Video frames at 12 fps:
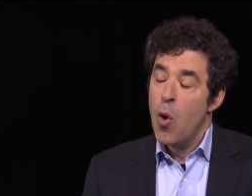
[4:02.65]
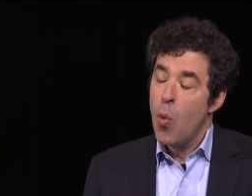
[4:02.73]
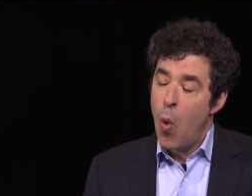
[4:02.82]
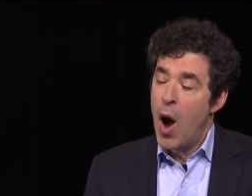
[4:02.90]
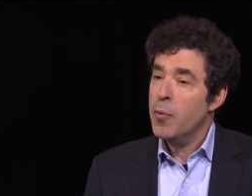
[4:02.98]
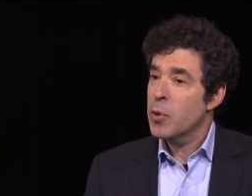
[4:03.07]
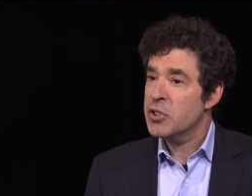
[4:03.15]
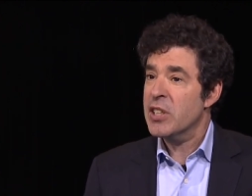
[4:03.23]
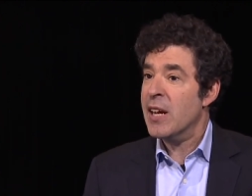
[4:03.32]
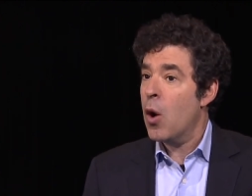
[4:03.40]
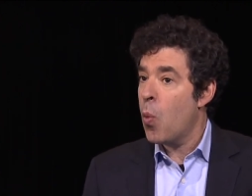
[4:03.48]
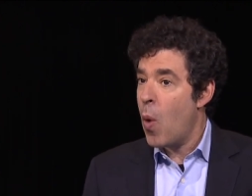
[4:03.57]
One, we're
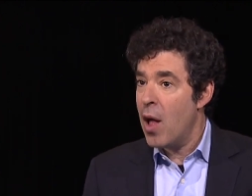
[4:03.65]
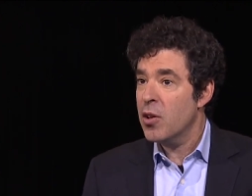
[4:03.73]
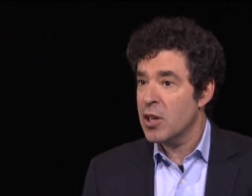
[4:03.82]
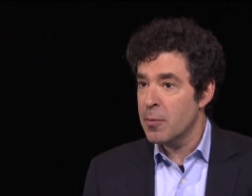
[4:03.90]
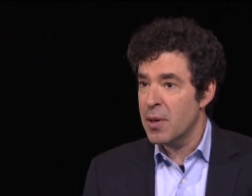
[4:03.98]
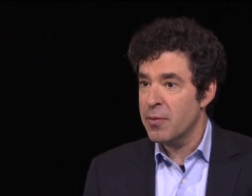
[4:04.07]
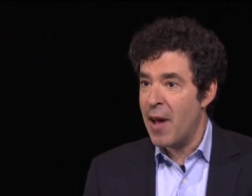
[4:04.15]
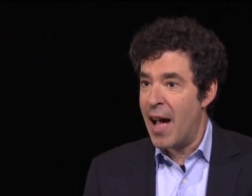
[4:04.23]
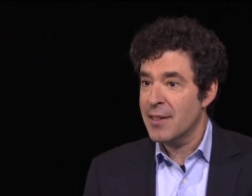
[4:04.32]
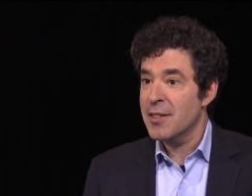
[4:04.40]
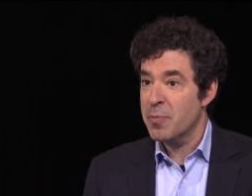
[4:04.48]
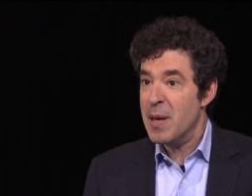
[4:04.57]
seeing a welcome
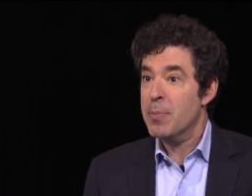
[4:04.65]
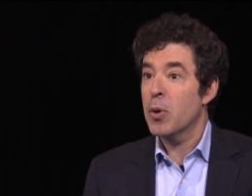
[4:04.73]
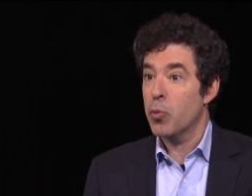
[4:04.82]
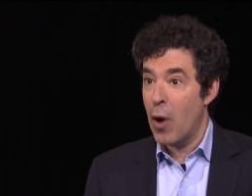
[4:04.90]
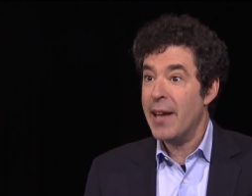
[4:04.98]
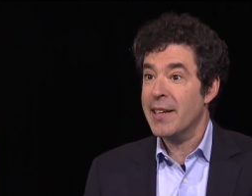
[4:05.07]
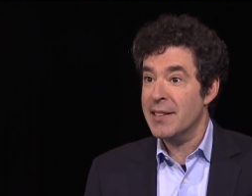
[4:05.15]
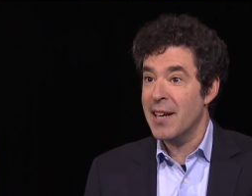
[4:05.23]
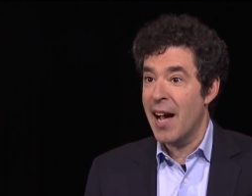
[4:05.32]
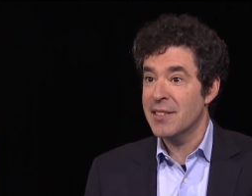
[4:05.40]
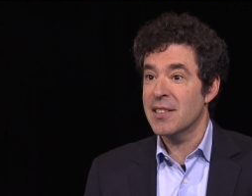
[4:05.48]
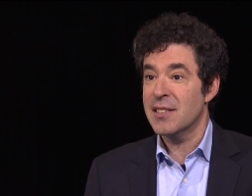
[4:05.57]
effect of people
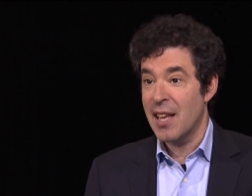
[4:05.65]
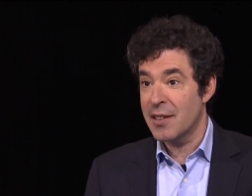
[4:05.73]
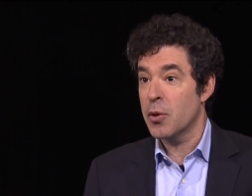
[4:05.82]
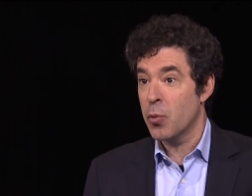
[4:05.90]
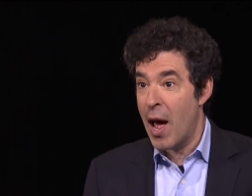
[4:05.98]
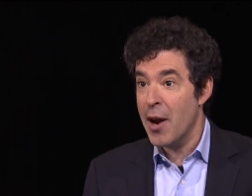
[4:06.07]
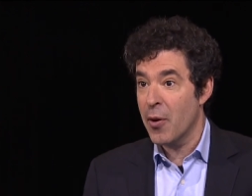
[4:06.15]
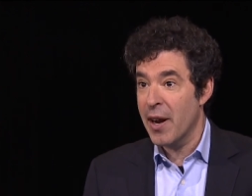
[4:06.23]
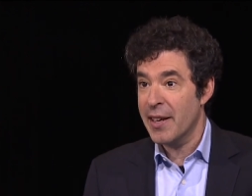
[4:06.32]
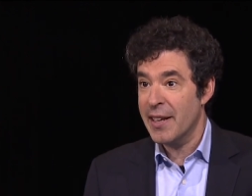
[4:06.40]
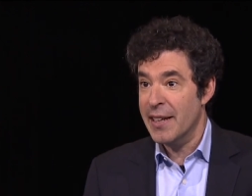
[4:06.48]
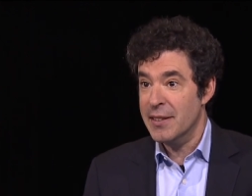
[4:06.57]
recognizing that the
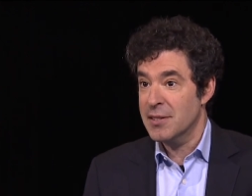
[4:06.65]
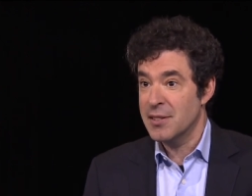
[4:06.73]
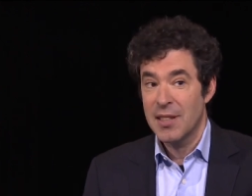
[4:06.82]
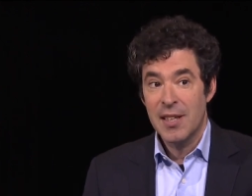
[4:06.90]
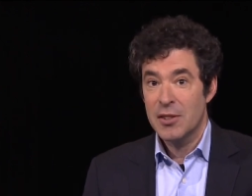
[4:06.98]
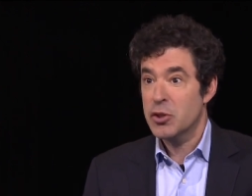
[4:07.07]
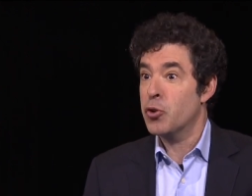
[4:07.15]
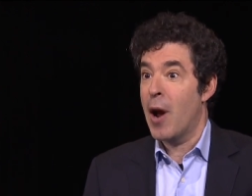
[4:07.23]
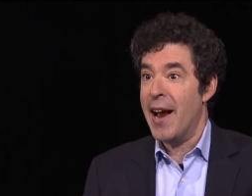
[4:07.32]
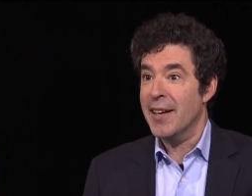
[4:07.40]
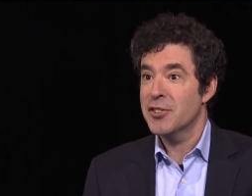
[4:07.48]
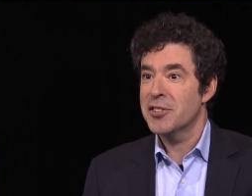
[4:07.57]
rhetoric is
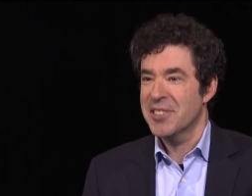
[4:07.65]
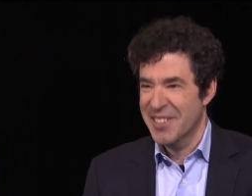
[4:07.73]
strange,